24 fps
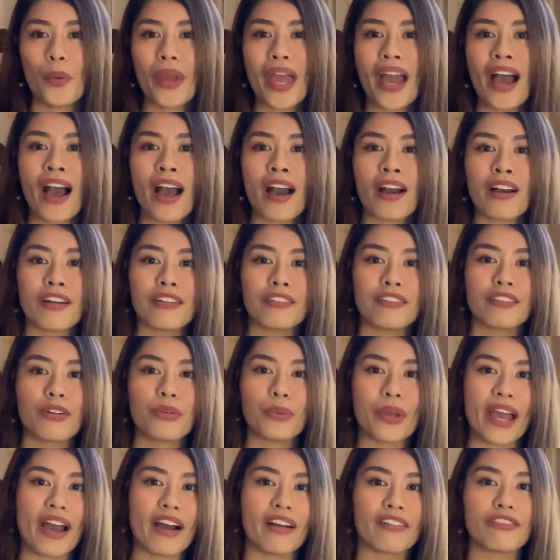We
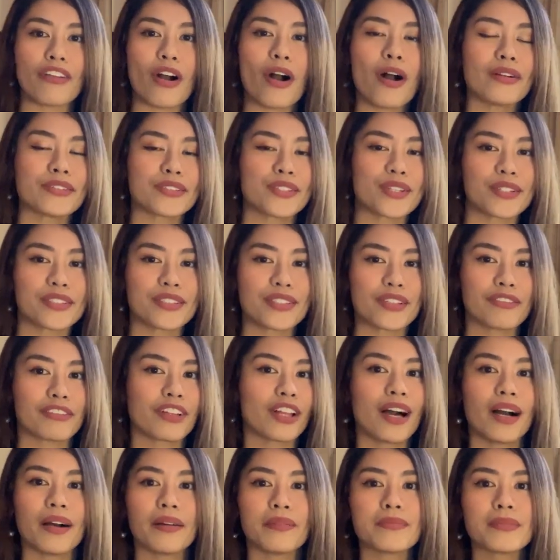have all sorts
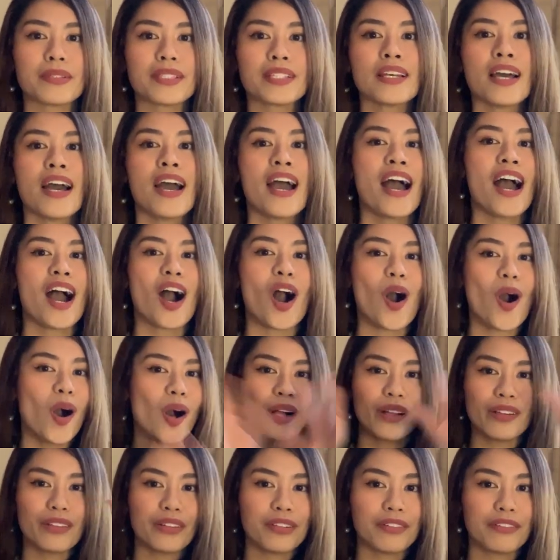of clubs
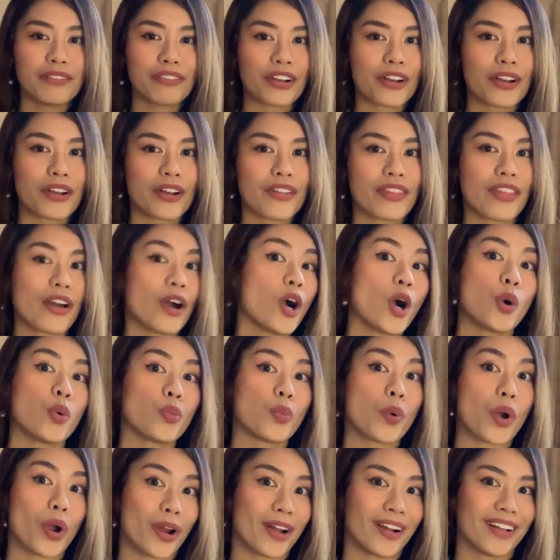all over the
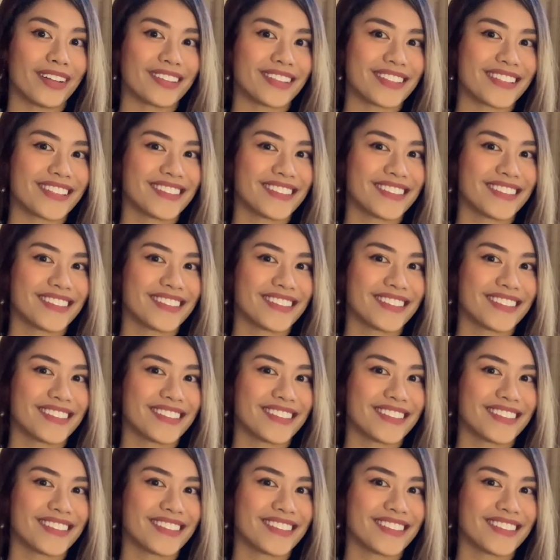world.